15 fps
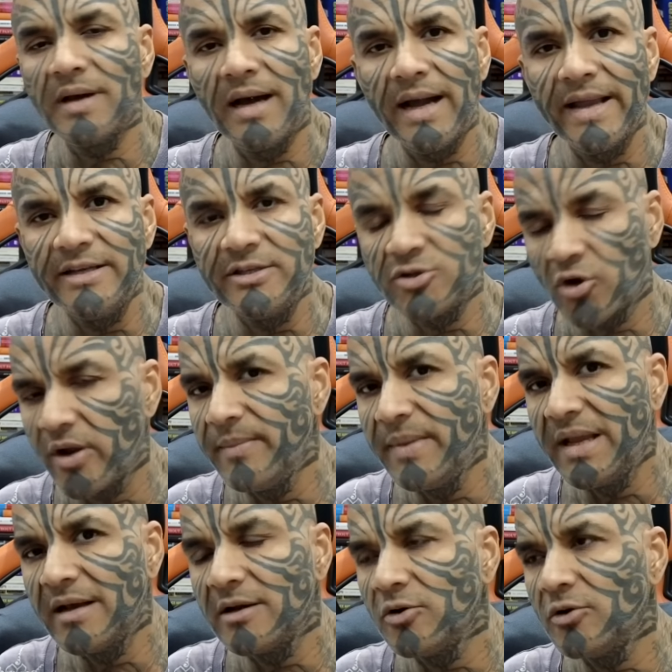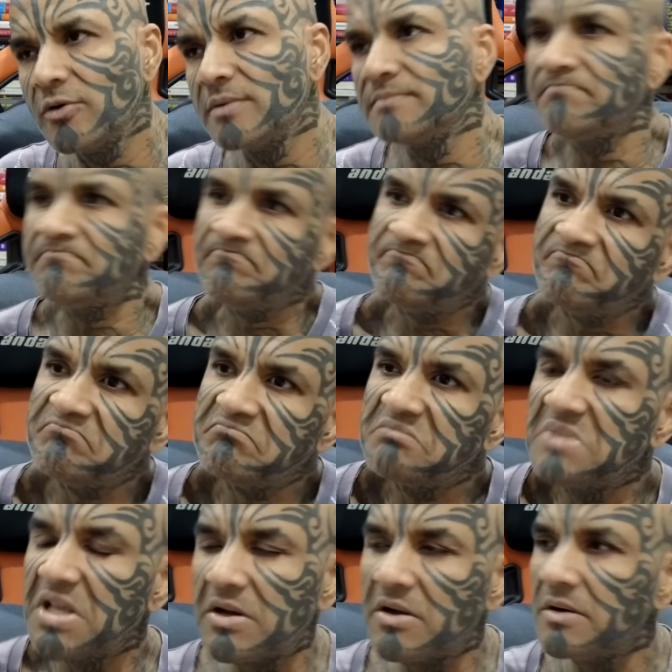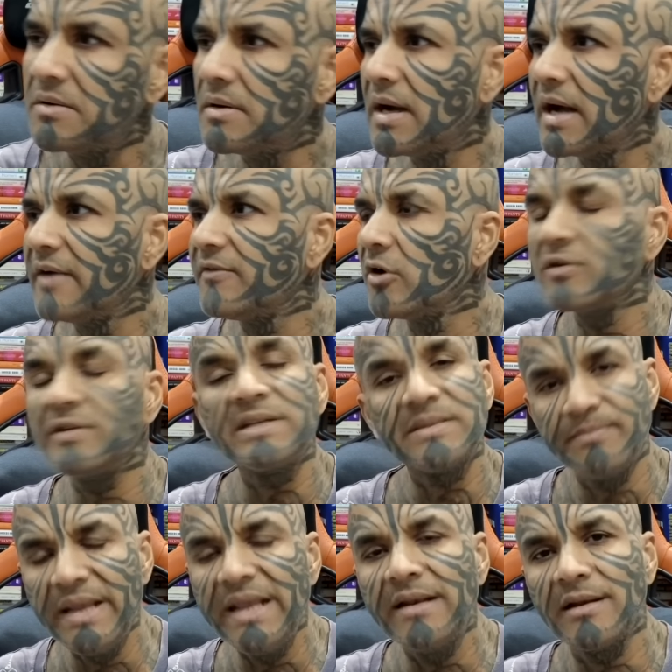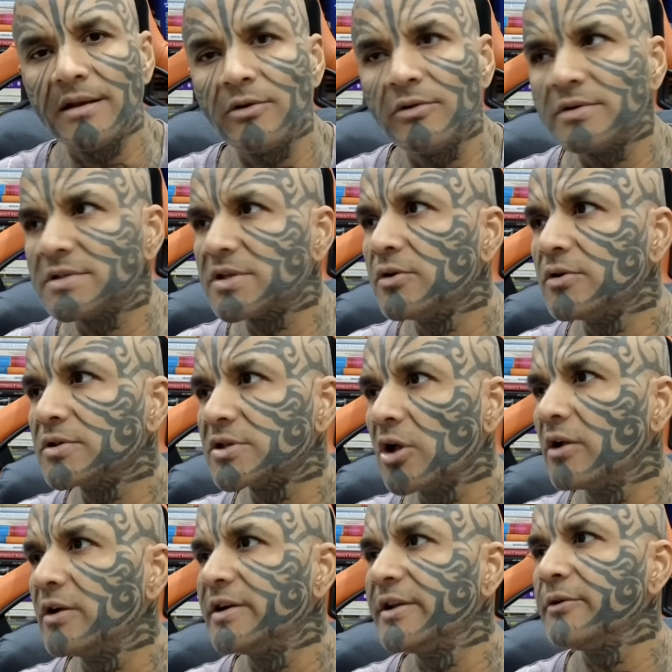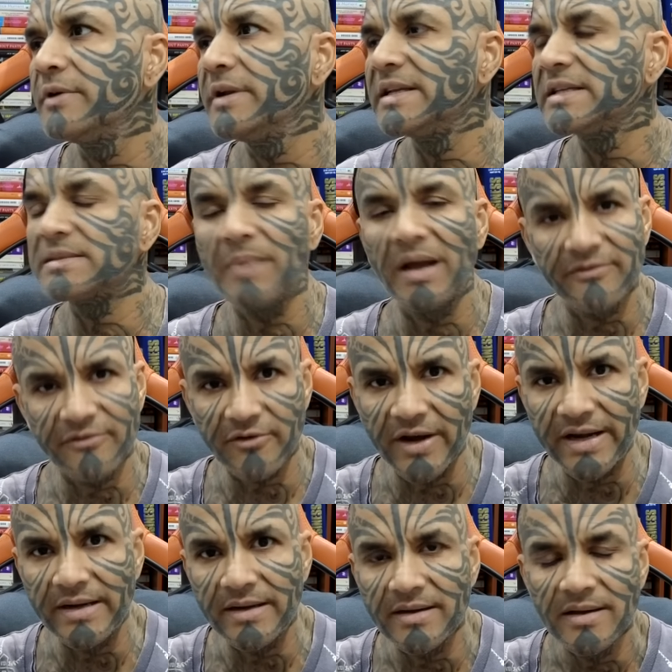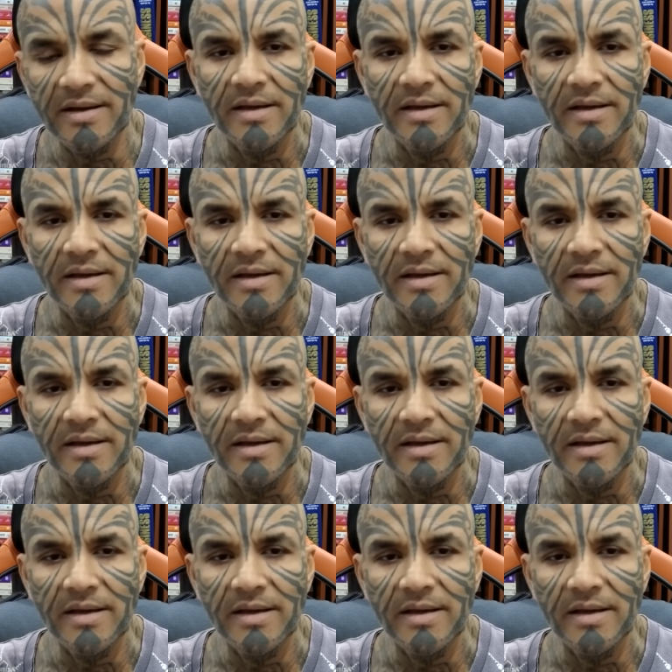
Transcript: I enjoy being alone. You know, I've always been alone. So solitude is my friend.